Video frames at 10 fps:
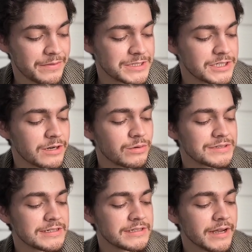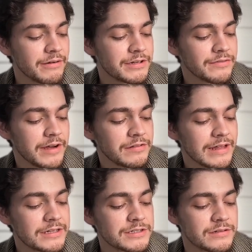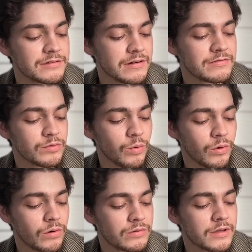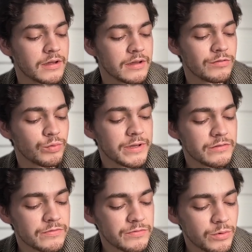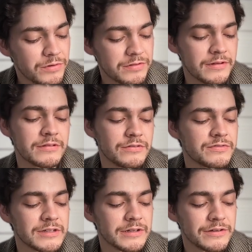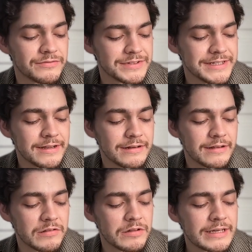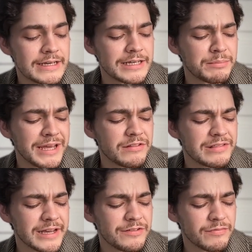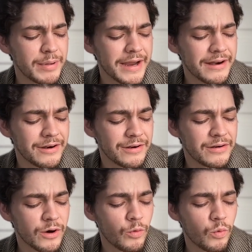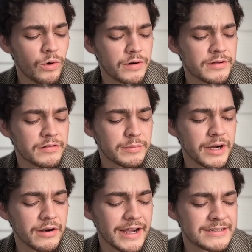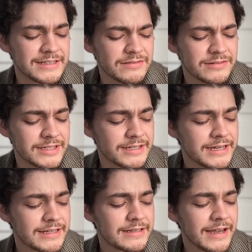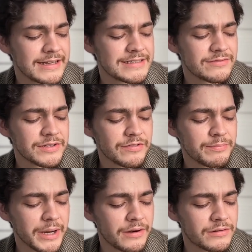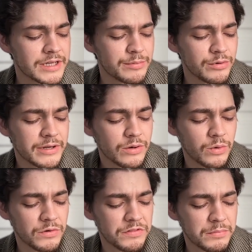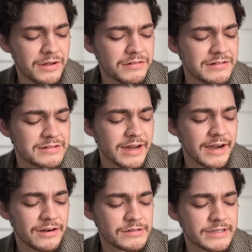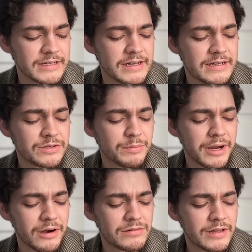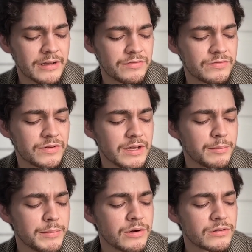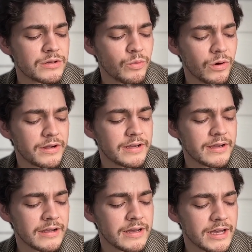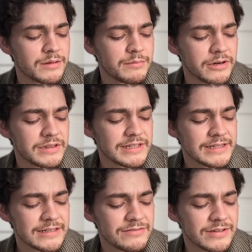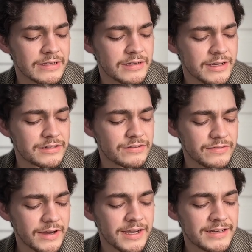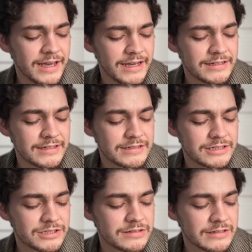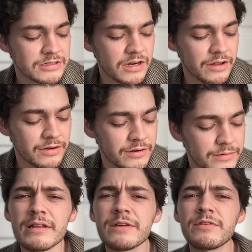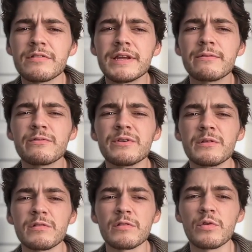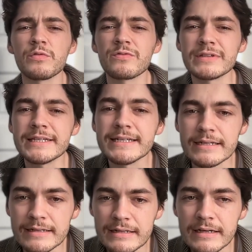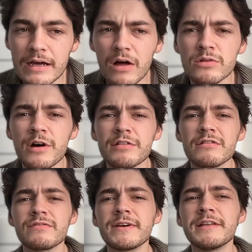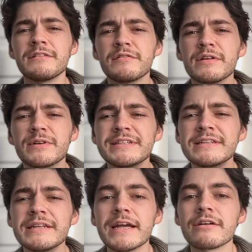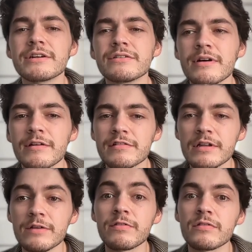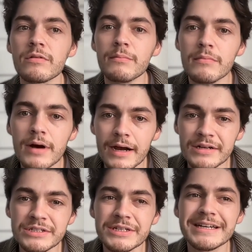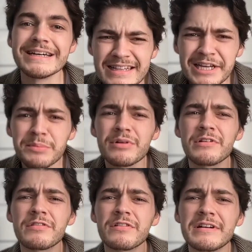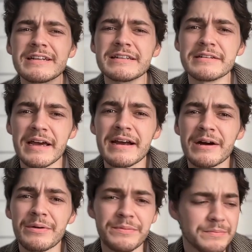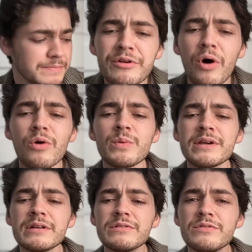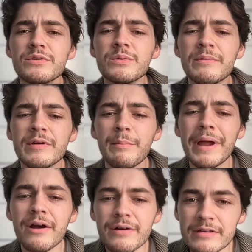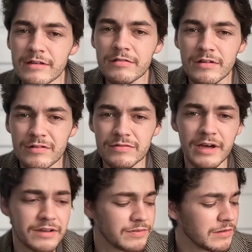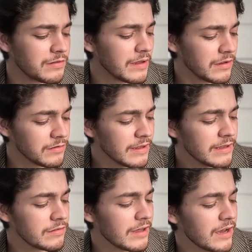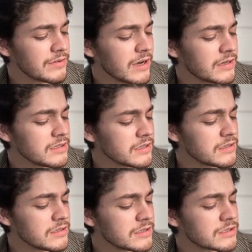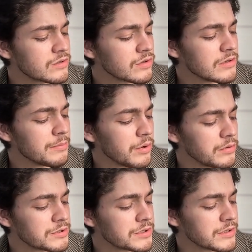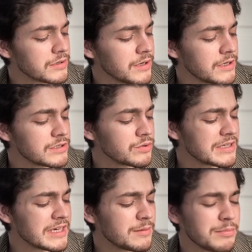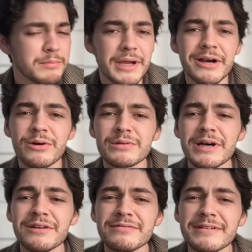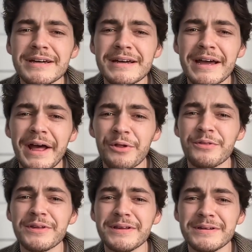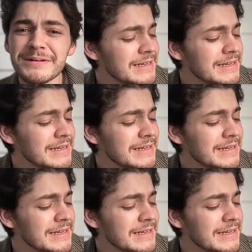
The general denarrativization of the world is reinforcing the feeling of fleetingness. It makes life bare. Work is a bare activity. The activity of bare laboring corresponds entirely to bare life. Merely working and merely living define and condition each other. Life has never felt so fleeting. A loss of faith has never denarrativized life so much. Labor has sunken down. And all we can do in the bareness of life, he says, is have an unconditional compulsion to keep bare life healthy.